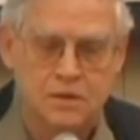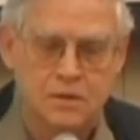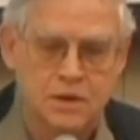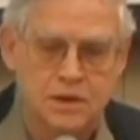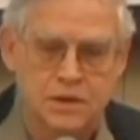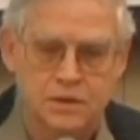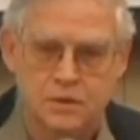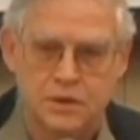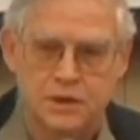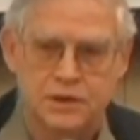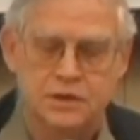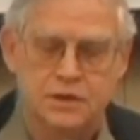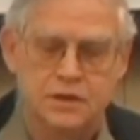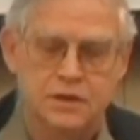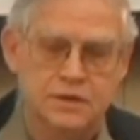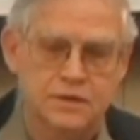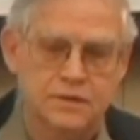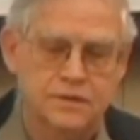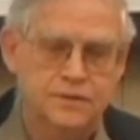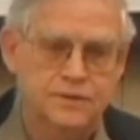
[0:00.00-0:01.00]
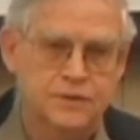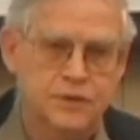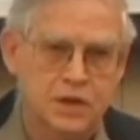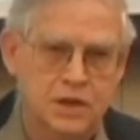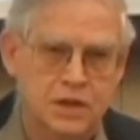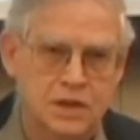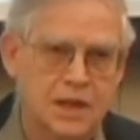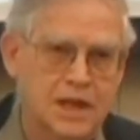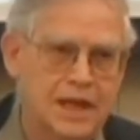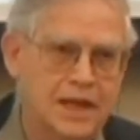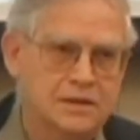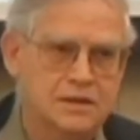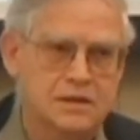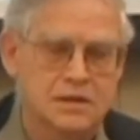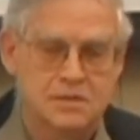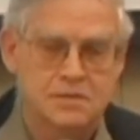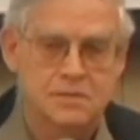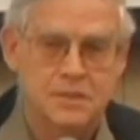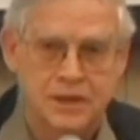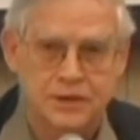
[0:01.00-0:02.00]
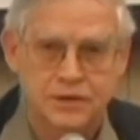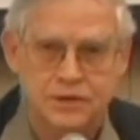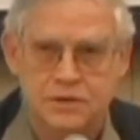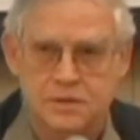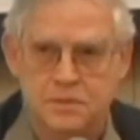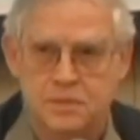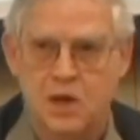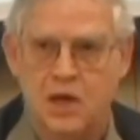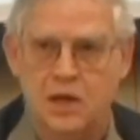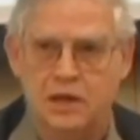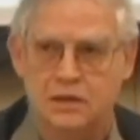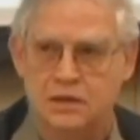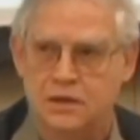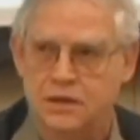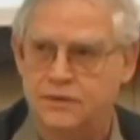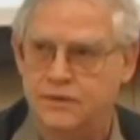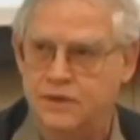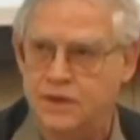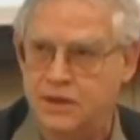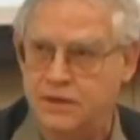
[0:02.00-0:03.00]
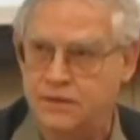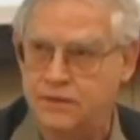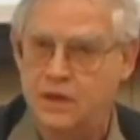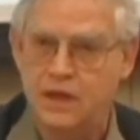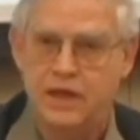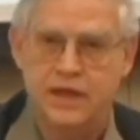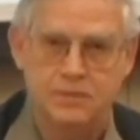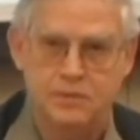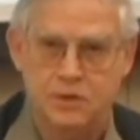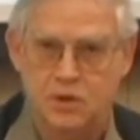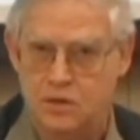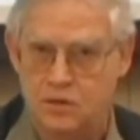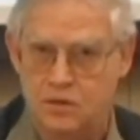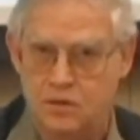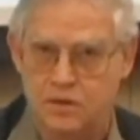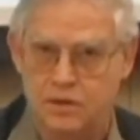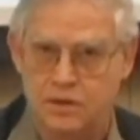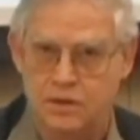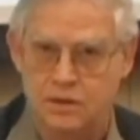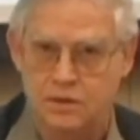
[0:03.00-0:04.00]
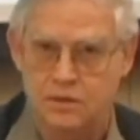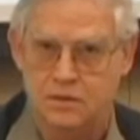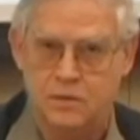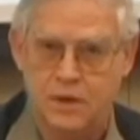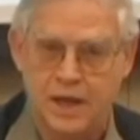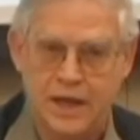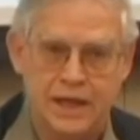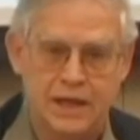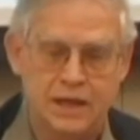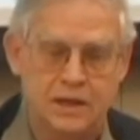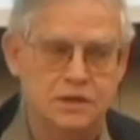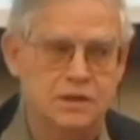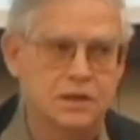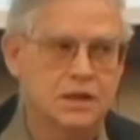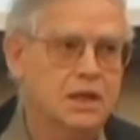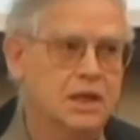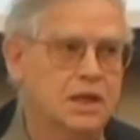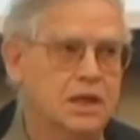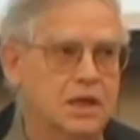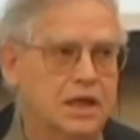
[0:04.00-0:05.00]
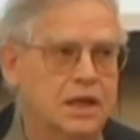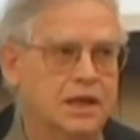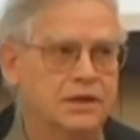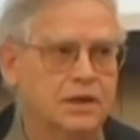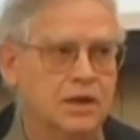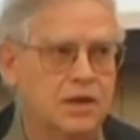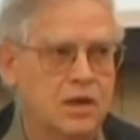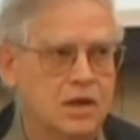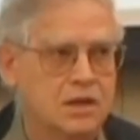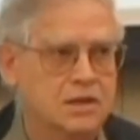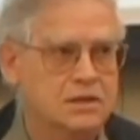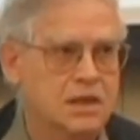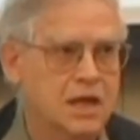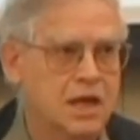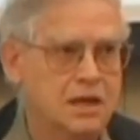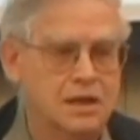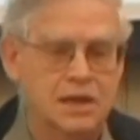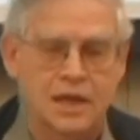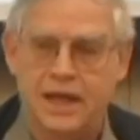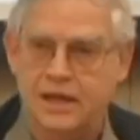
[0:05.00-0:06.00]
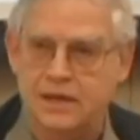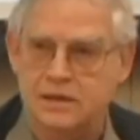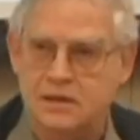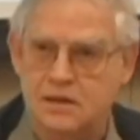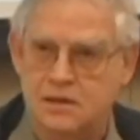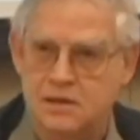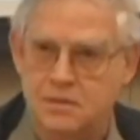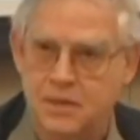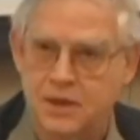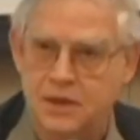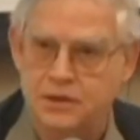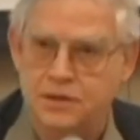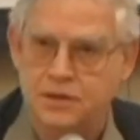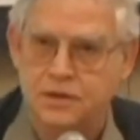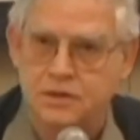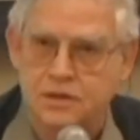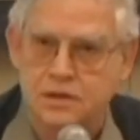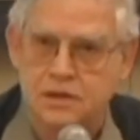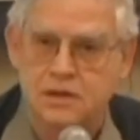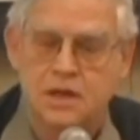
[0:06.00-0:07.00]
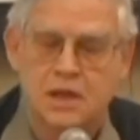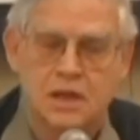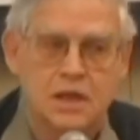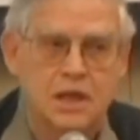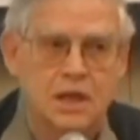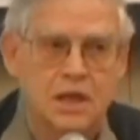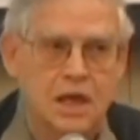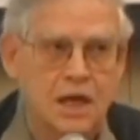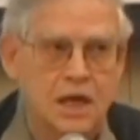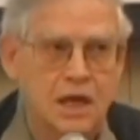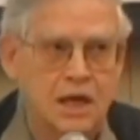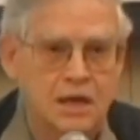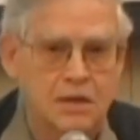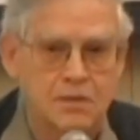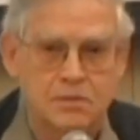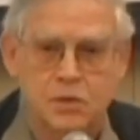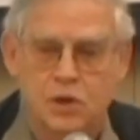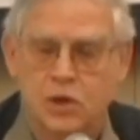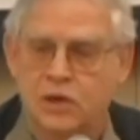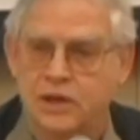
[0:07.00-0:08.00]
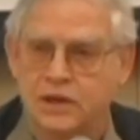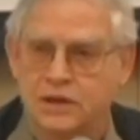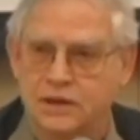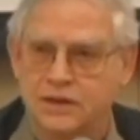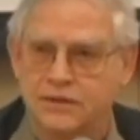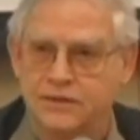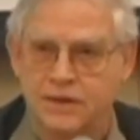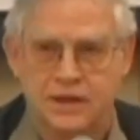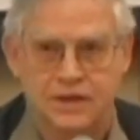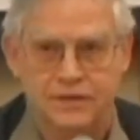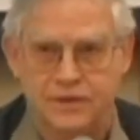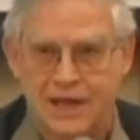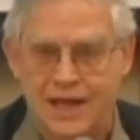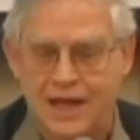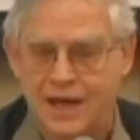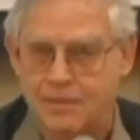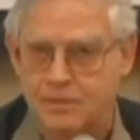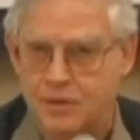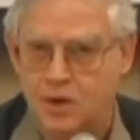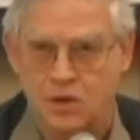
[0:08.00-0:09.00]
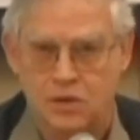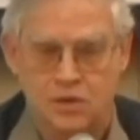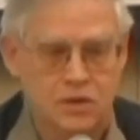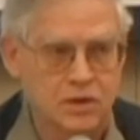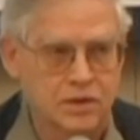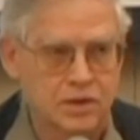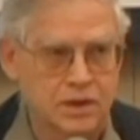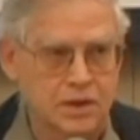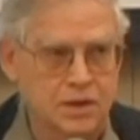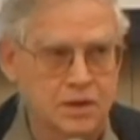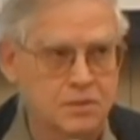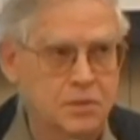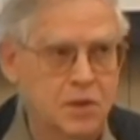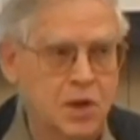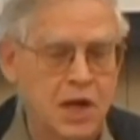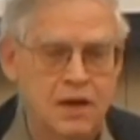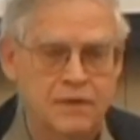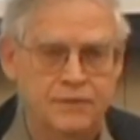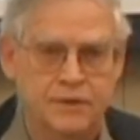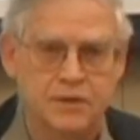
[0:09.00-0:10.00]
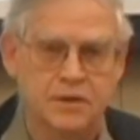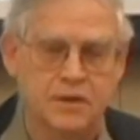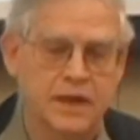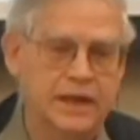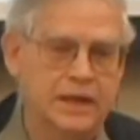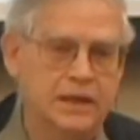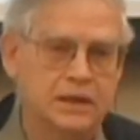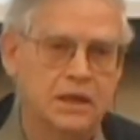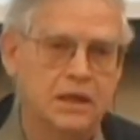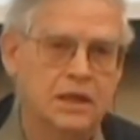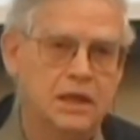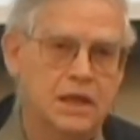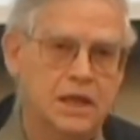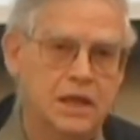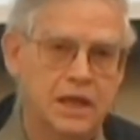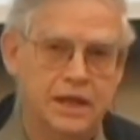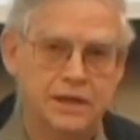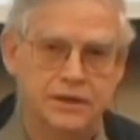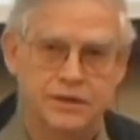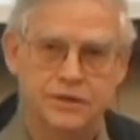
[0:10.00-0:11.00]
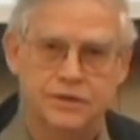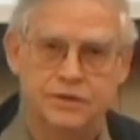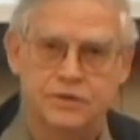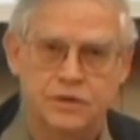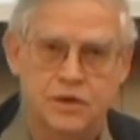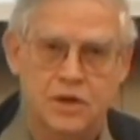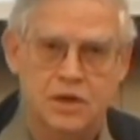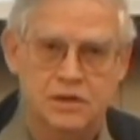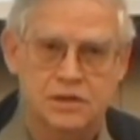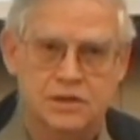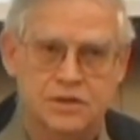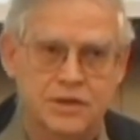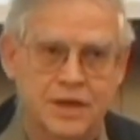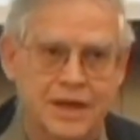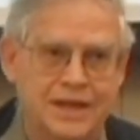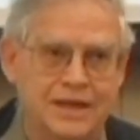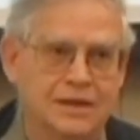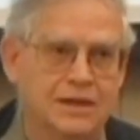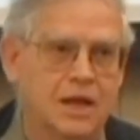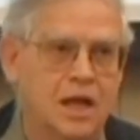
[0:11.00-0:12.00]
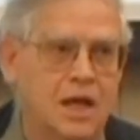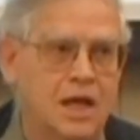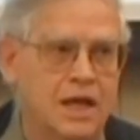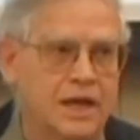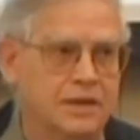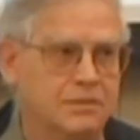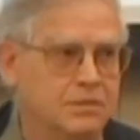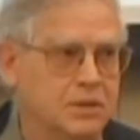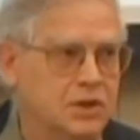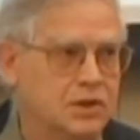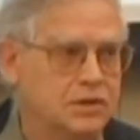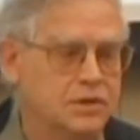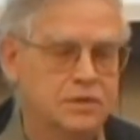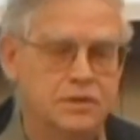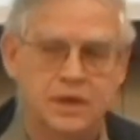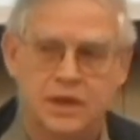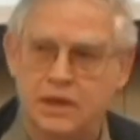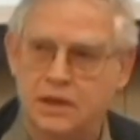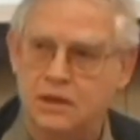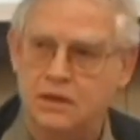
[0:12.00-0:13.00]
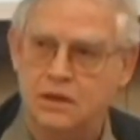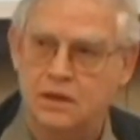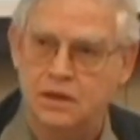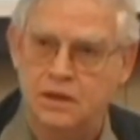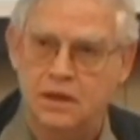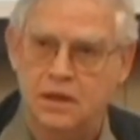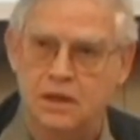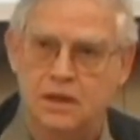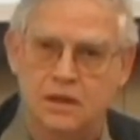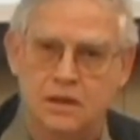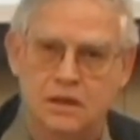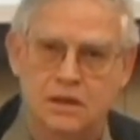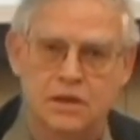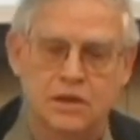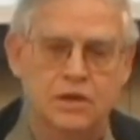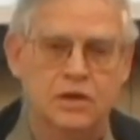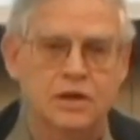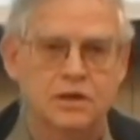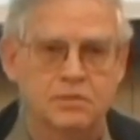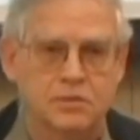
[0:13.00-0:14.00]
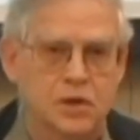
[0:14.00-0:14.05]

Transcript: in which the vertical axis measures productivity of labor or the wage, and the horizontal axis measures productivity of capital or the profit rate. And you can draw a straight line between the current